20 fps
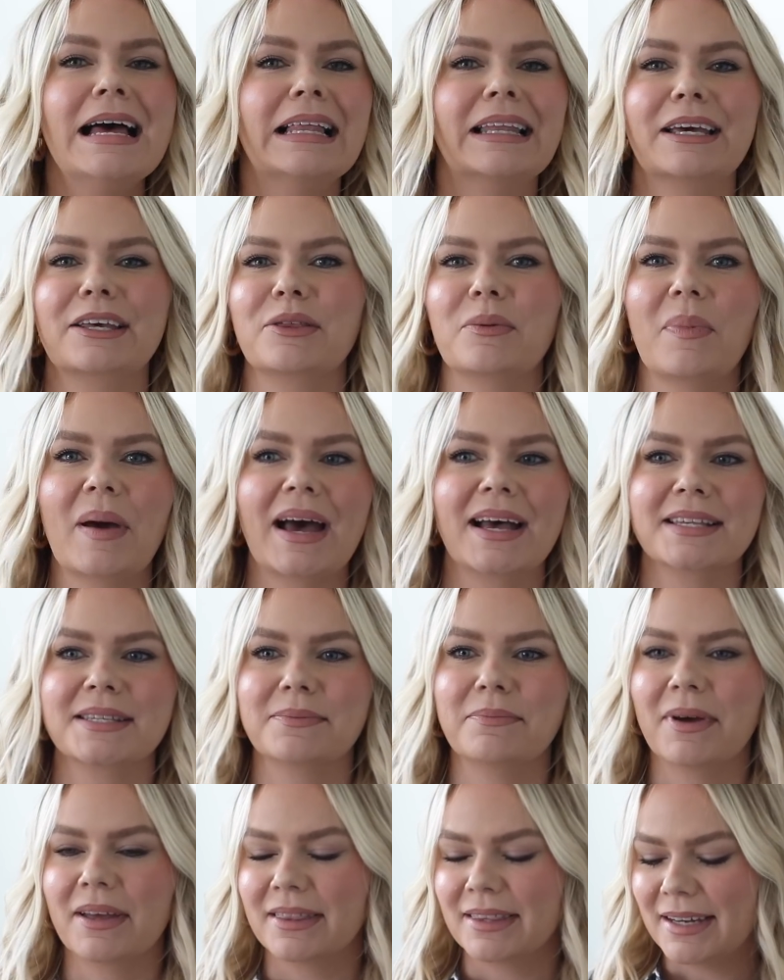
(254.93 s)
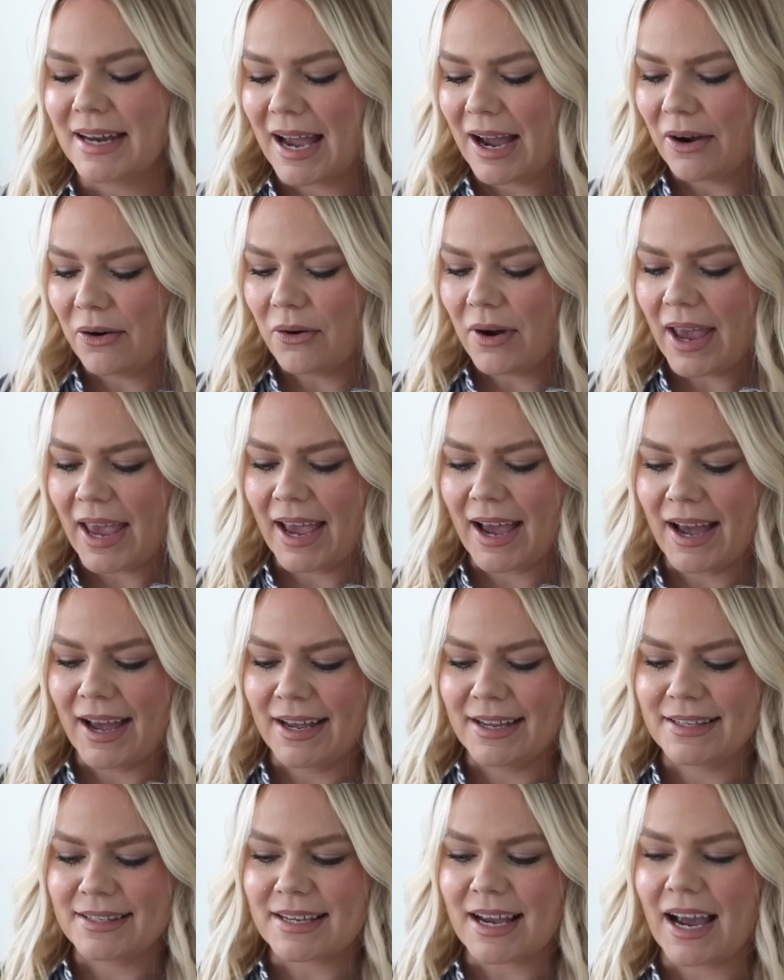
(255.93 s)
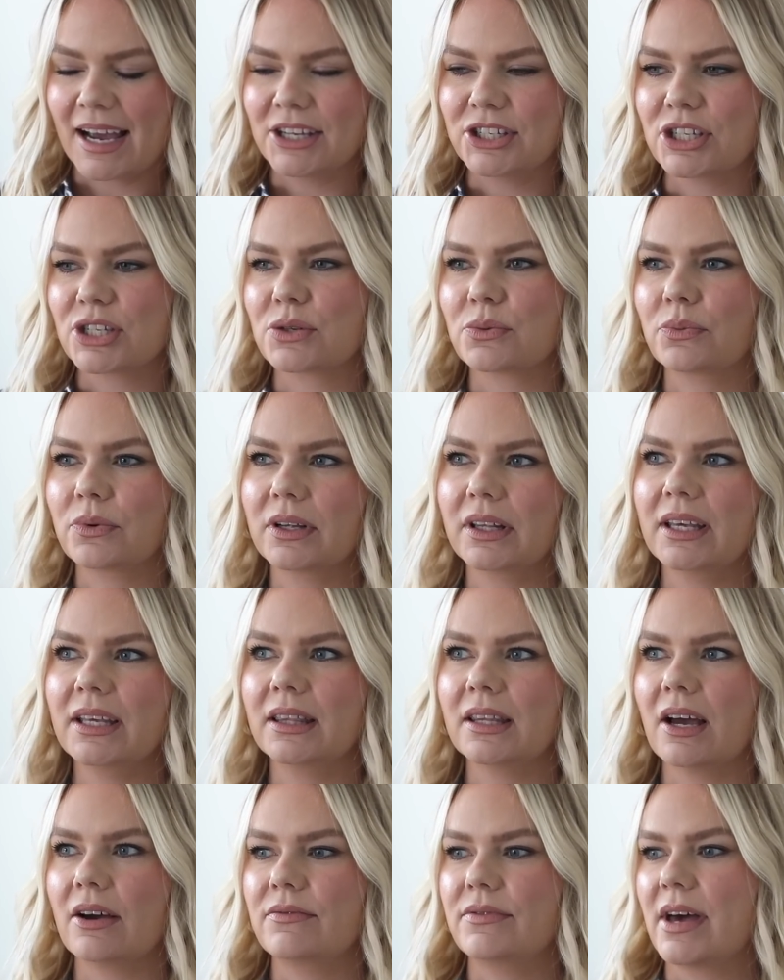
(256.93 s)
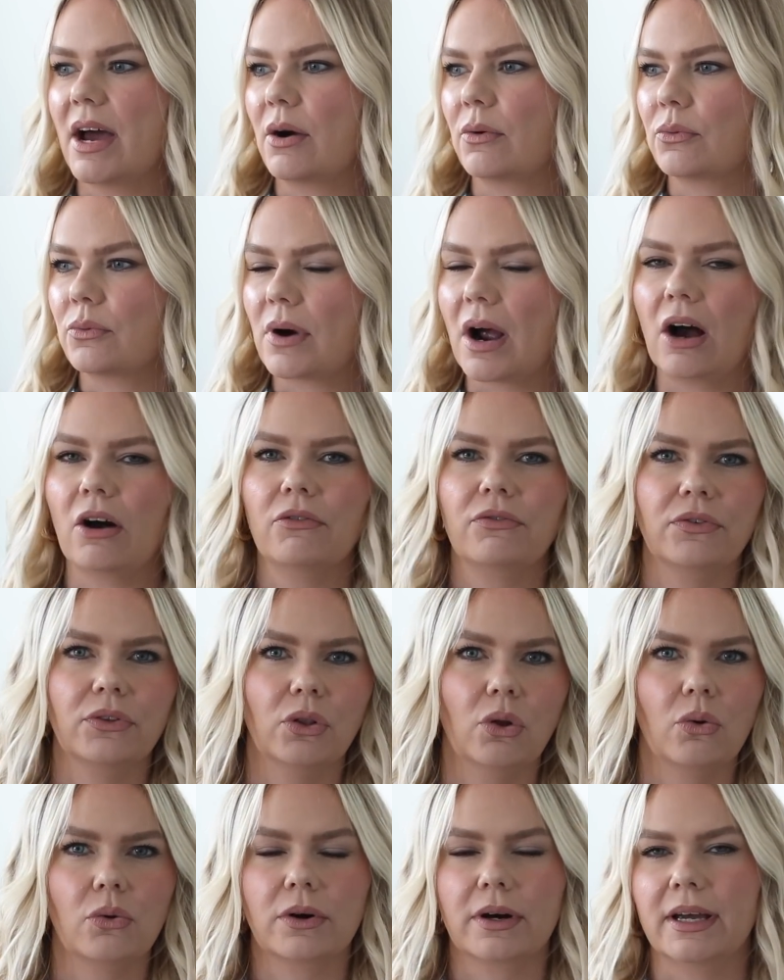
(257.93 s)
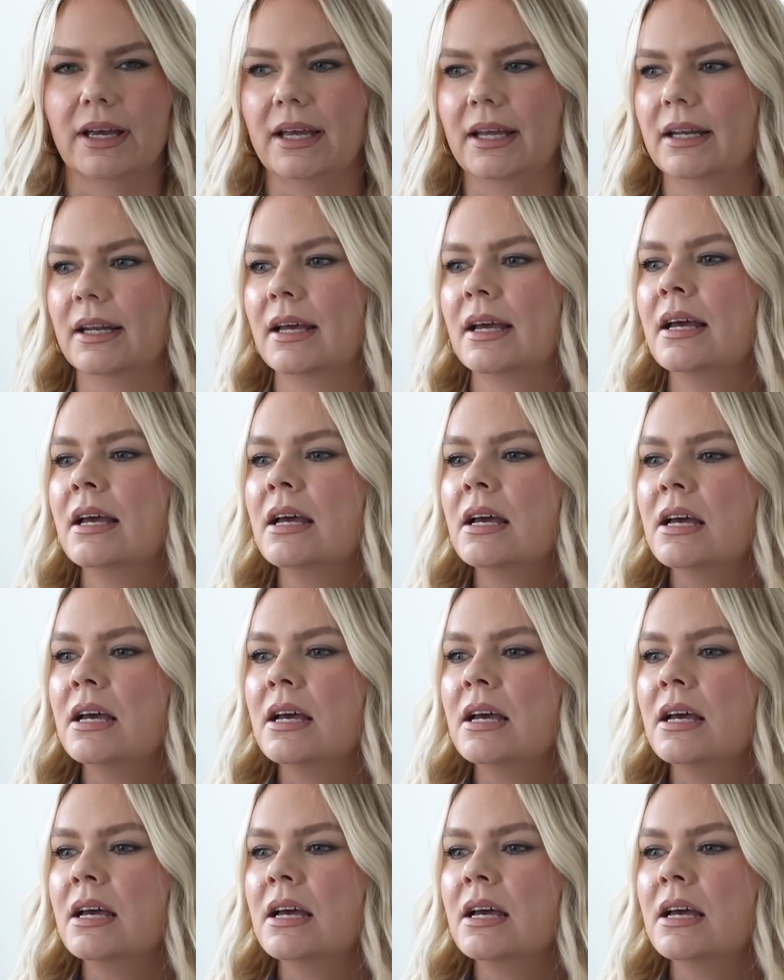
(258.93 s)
like the past month now, and I just really love that Ralph Lauren,